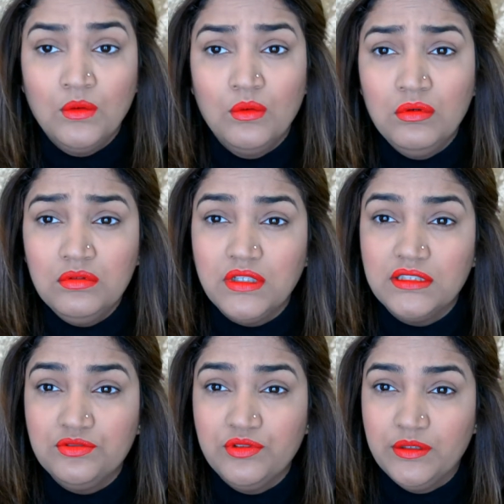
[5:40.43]
Oh,
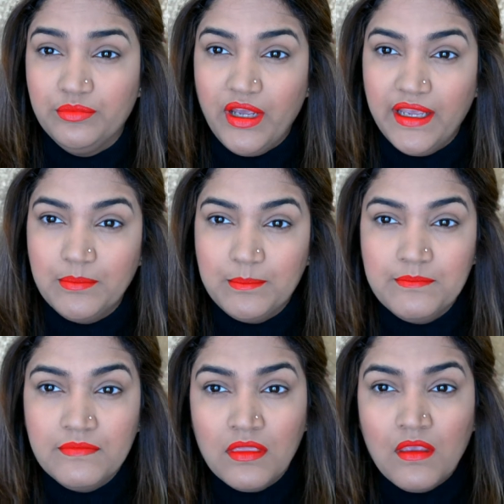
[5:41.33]
that's really bright.
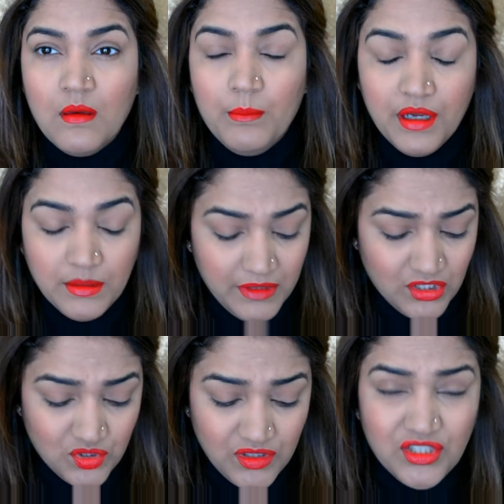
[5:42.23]
But make
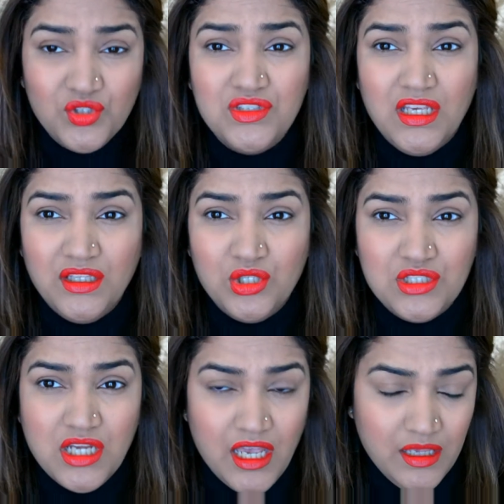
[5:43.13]
sure that you take your
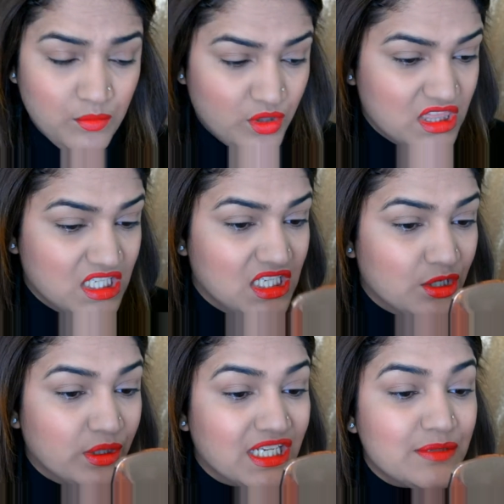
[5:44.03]
time with the
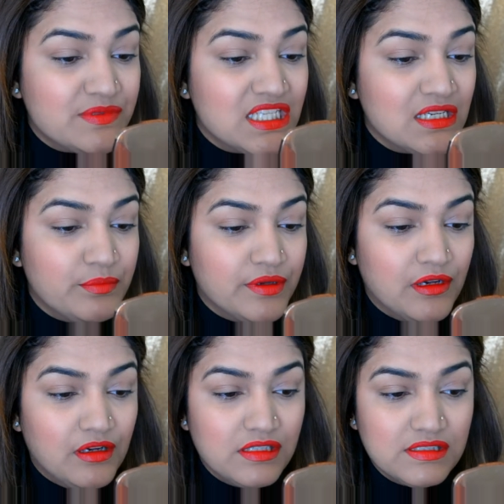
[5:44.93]
liquid lipstick
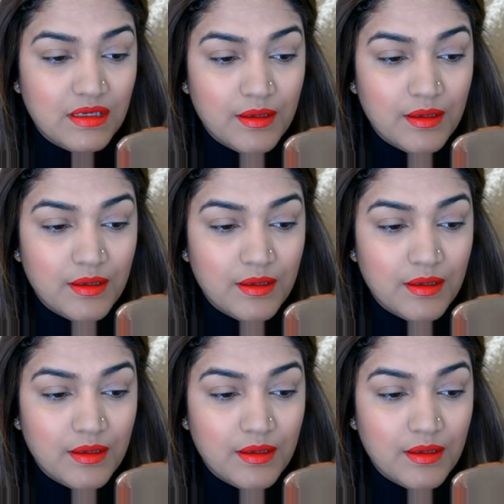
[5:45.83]
because